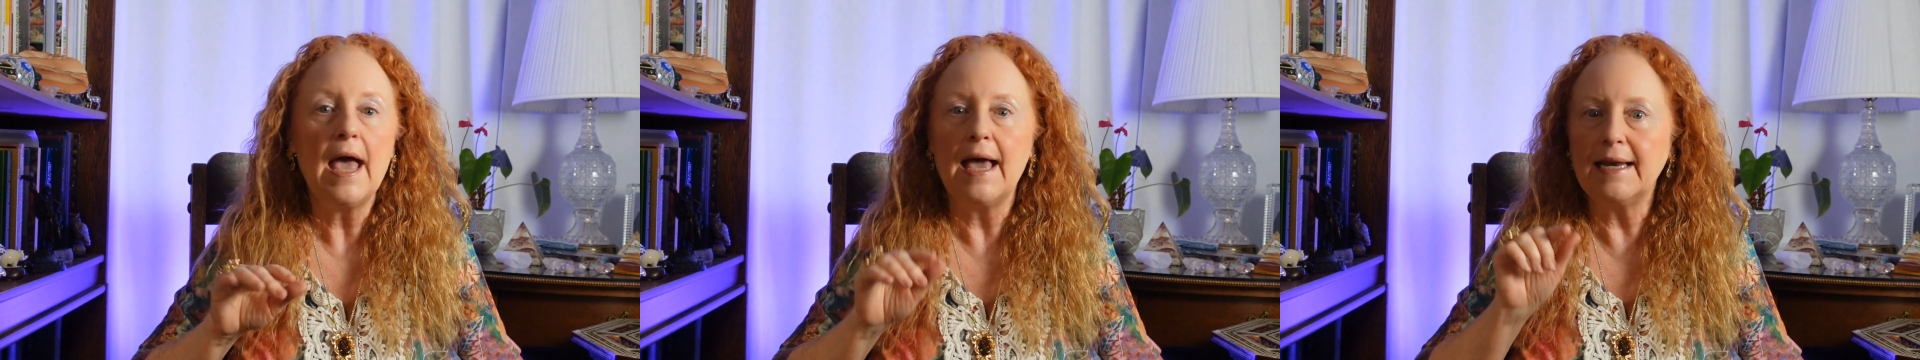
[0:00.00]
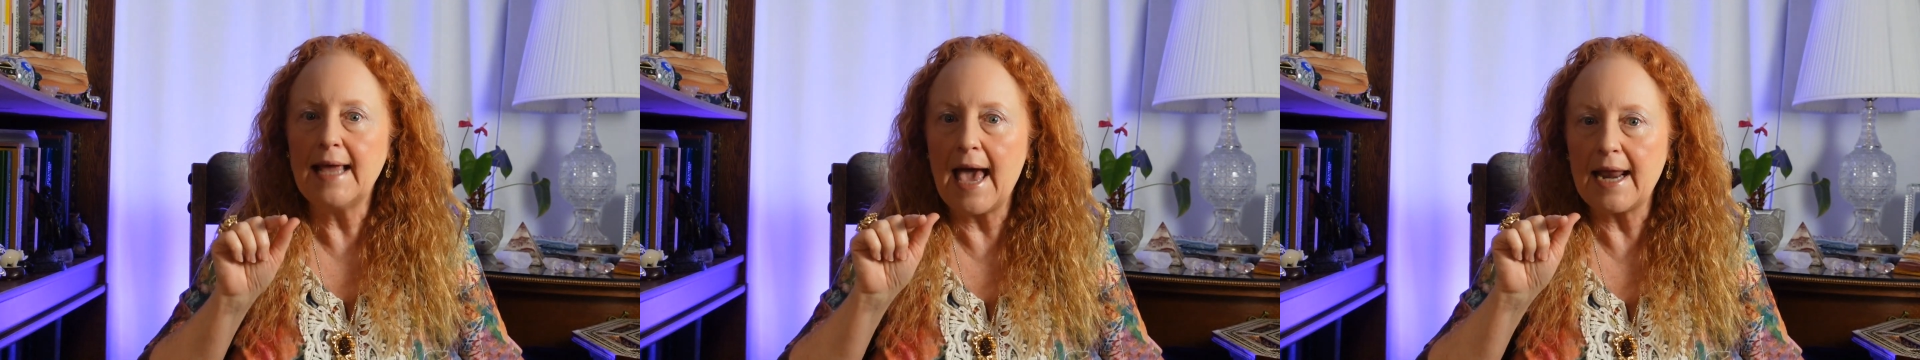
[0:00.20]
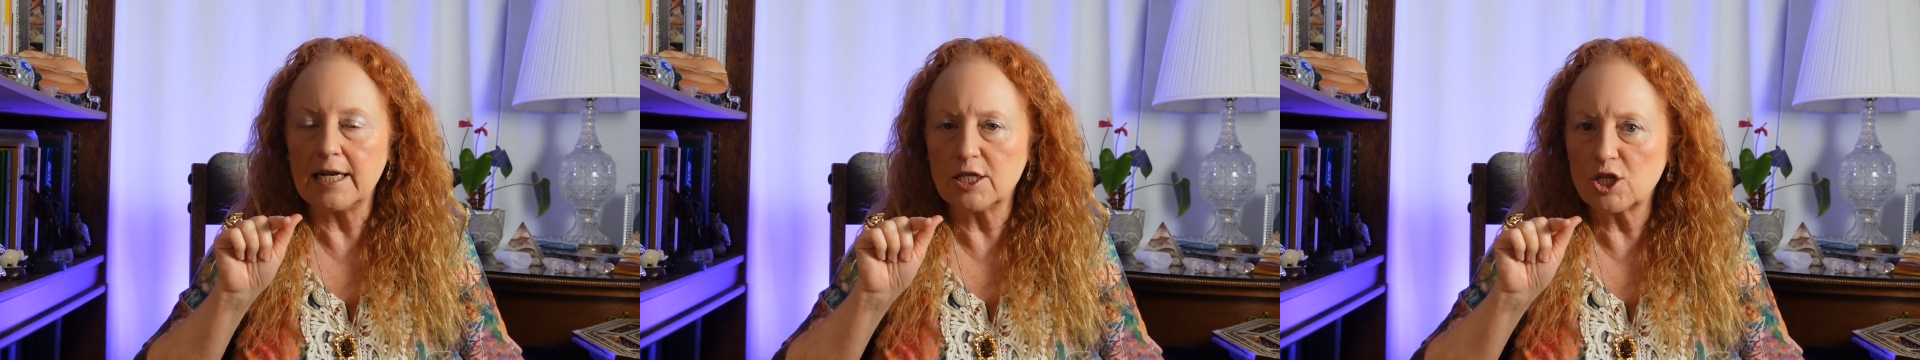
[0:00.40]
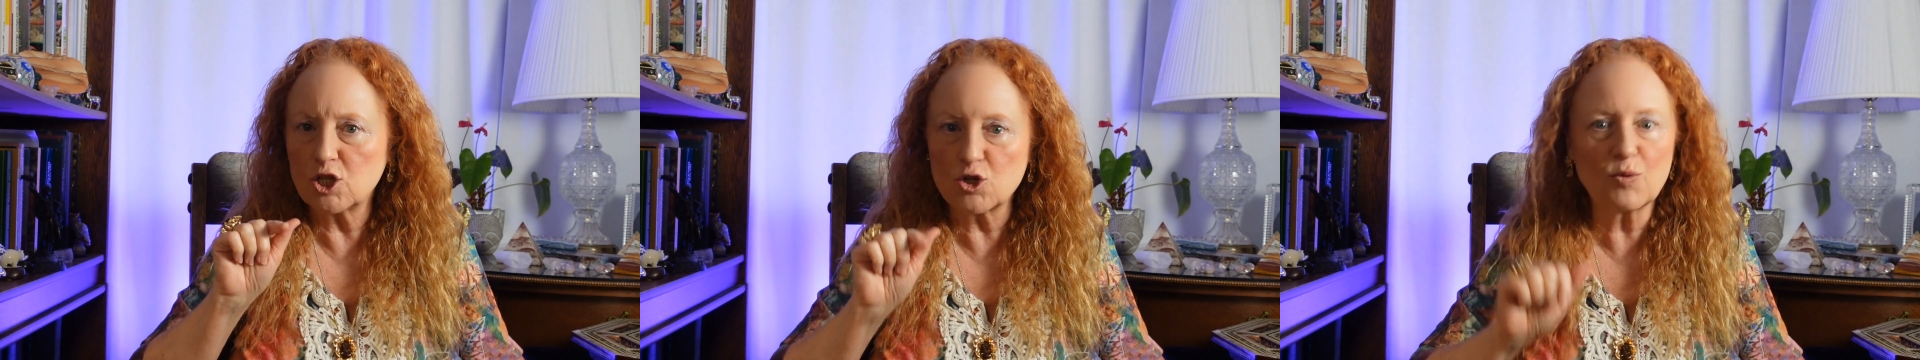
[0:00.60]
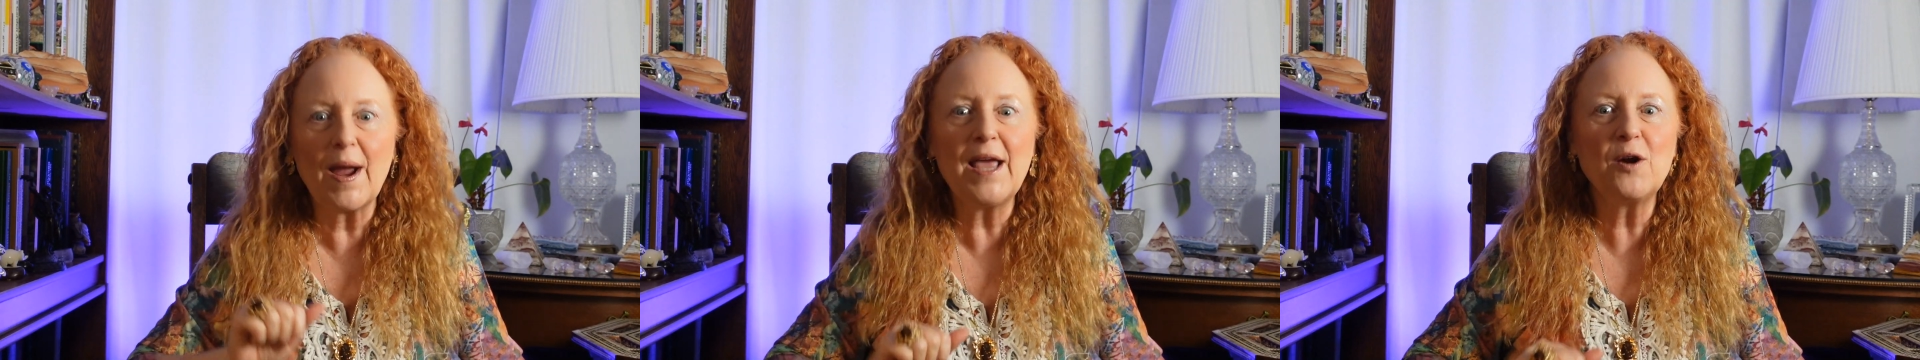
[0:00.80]
and headed
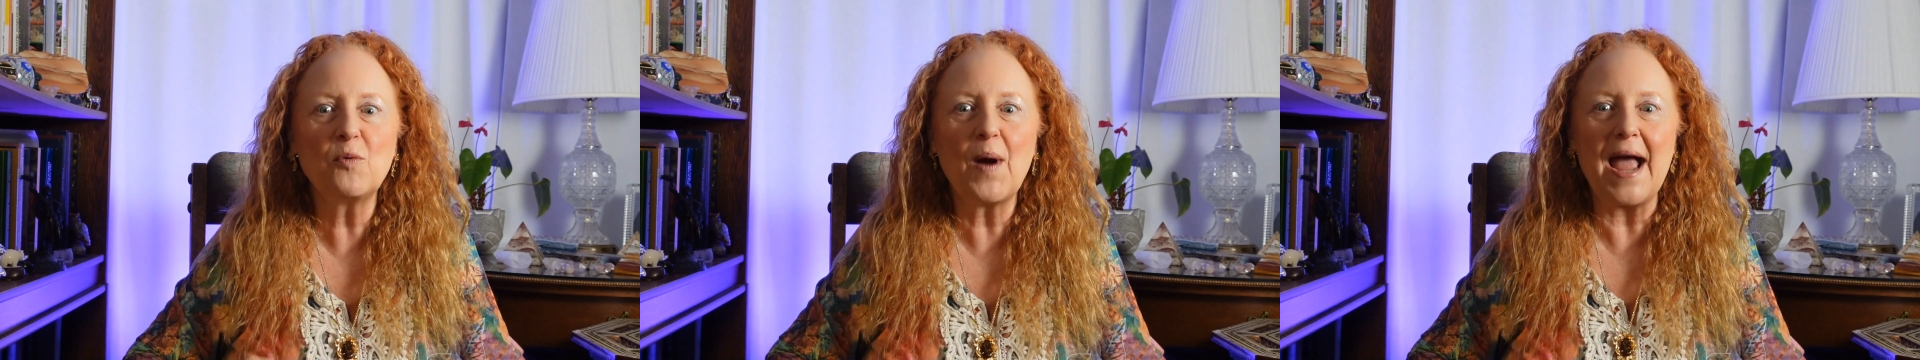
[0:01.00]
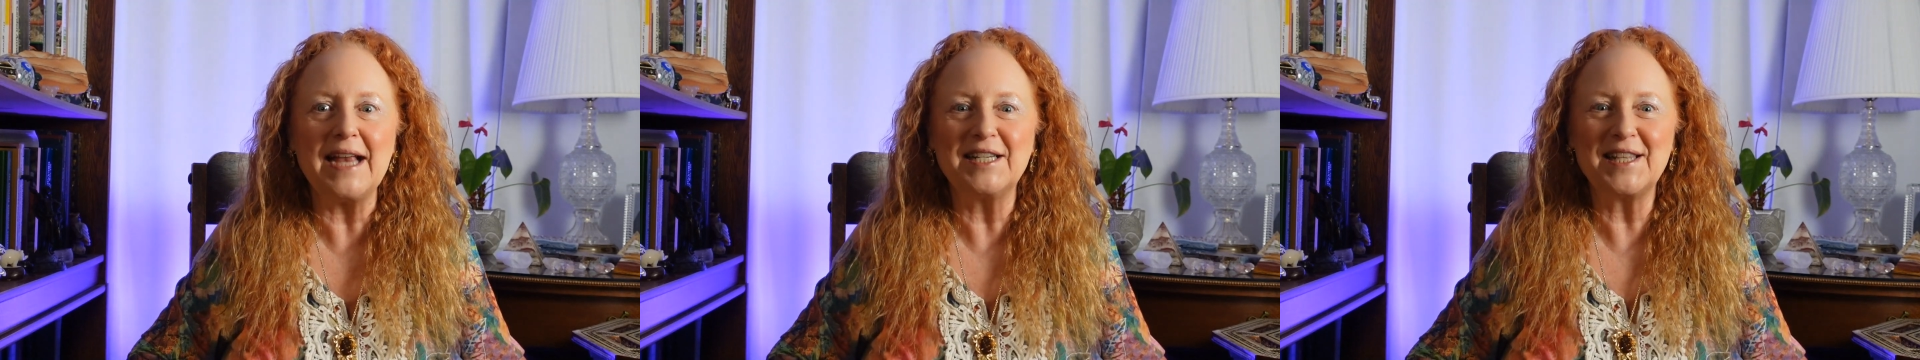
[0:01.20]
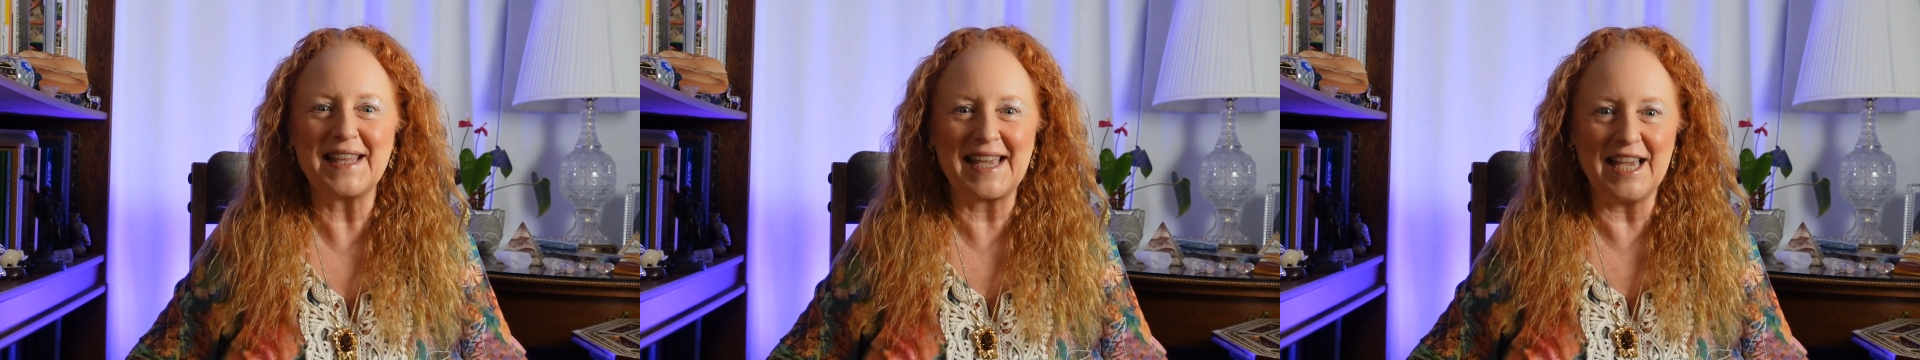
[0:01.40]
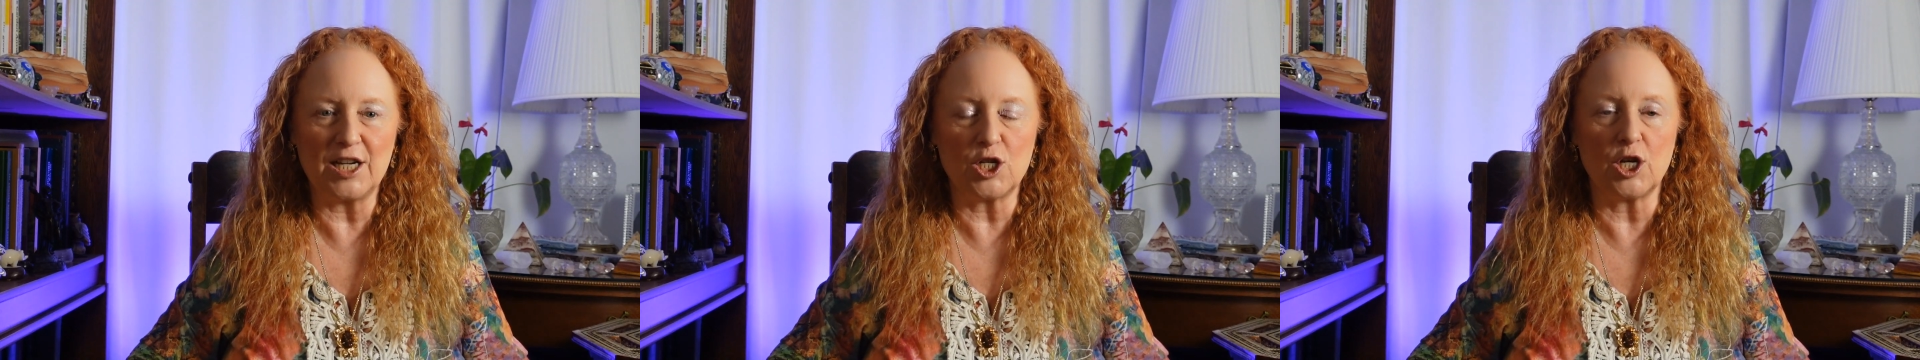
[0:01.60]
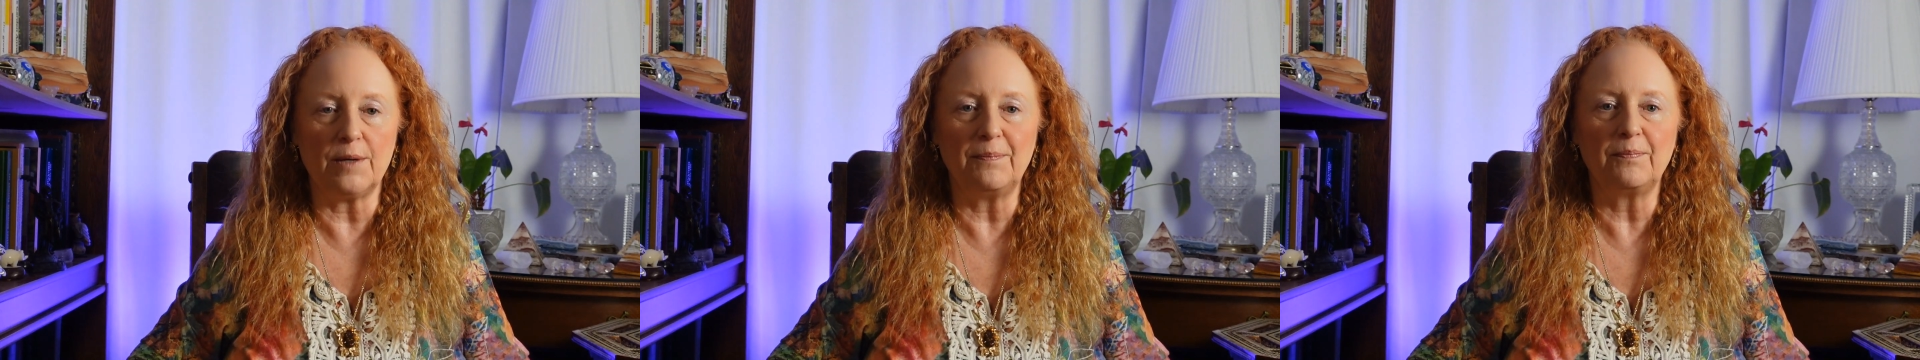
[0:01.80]
straight away to the
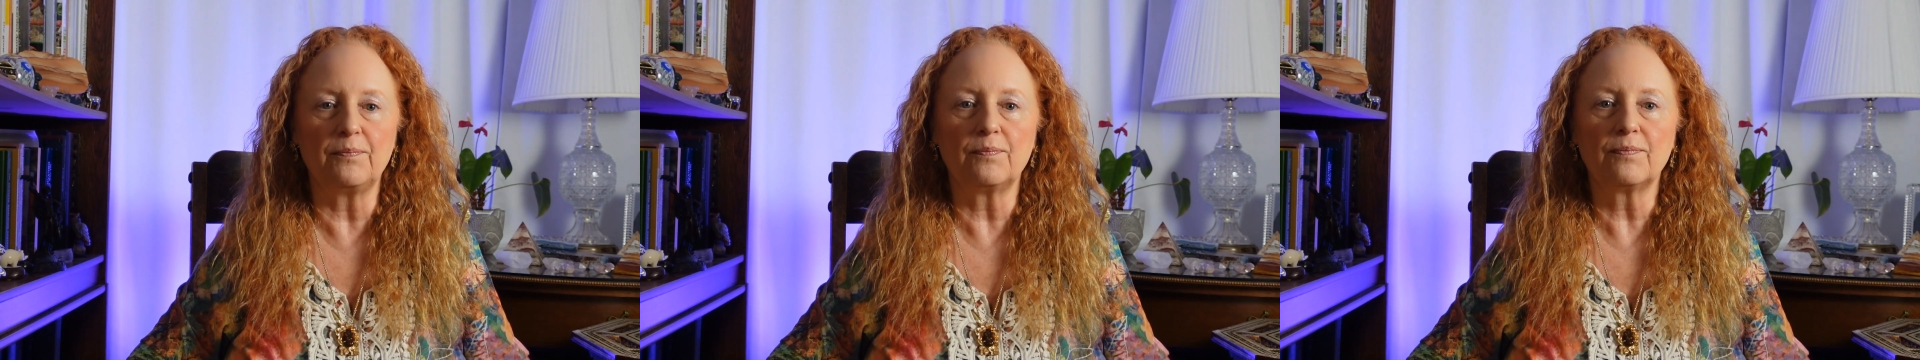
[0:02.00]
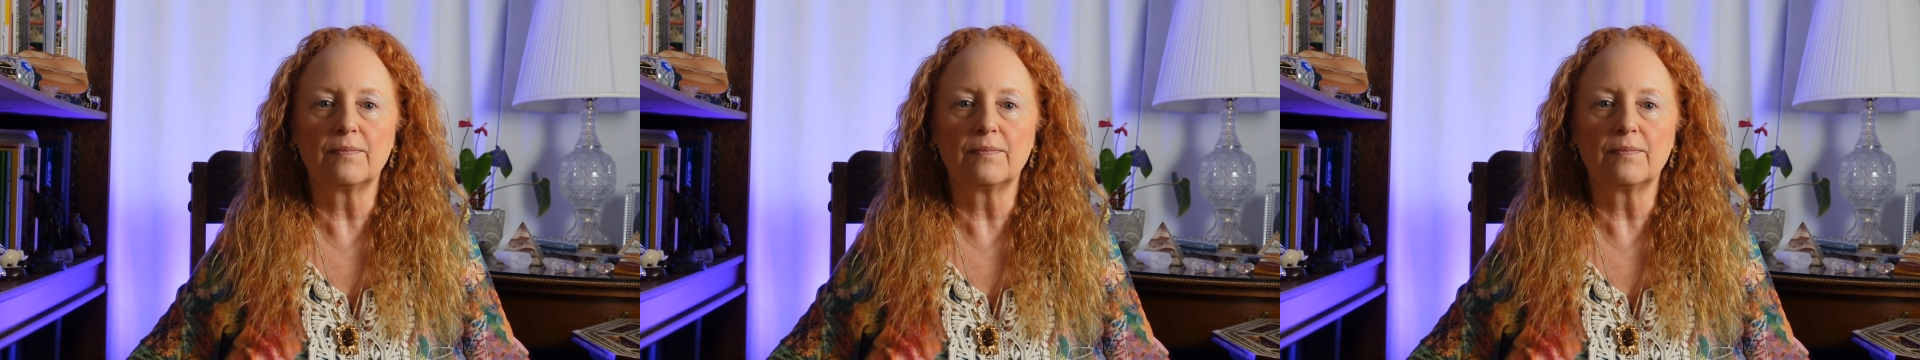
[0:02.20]
kitchen.